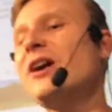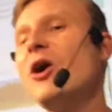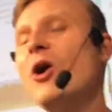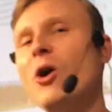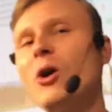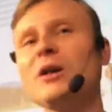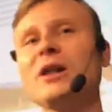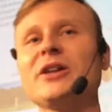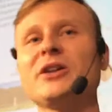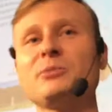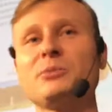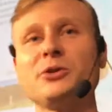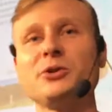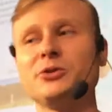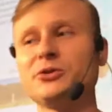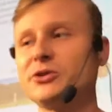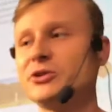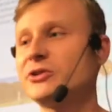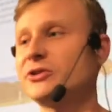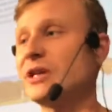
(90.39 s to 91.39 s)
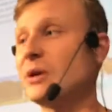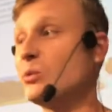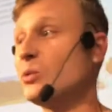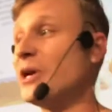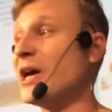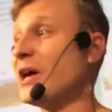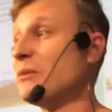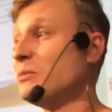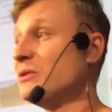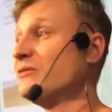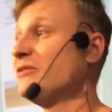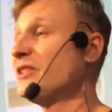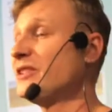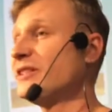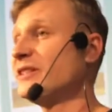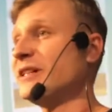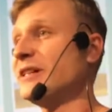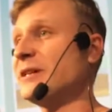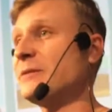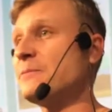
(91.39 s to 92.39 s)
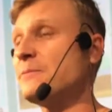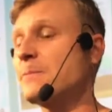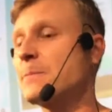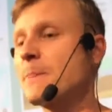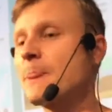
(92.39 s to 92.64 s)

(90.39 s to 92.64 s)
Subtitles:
all other producers that we had been visiting,